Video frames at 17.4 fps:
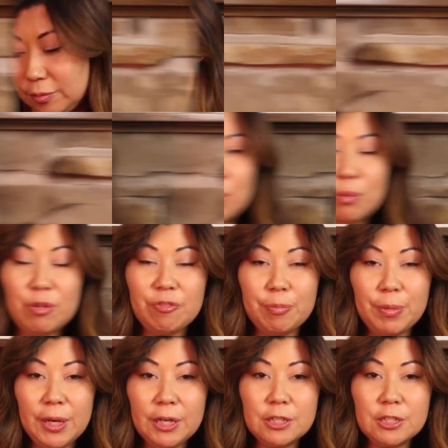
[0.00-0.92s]
Okay,
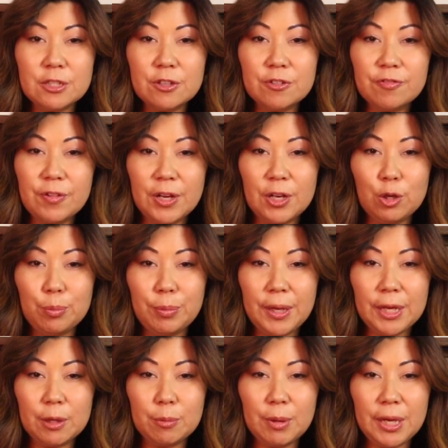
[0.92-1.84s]
we've made it to the final
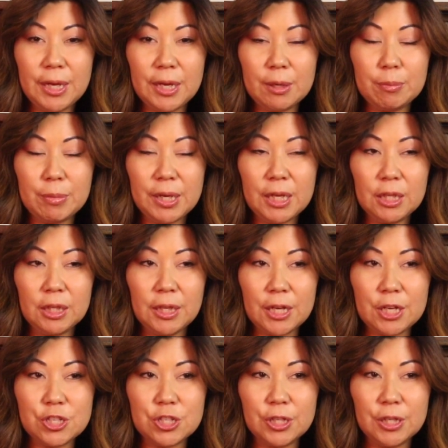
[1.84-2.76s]
bag in my handbag
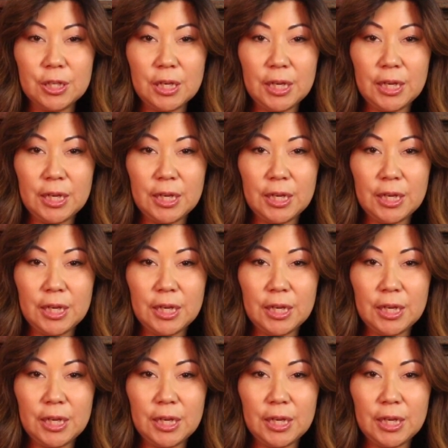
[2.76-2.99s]
collection,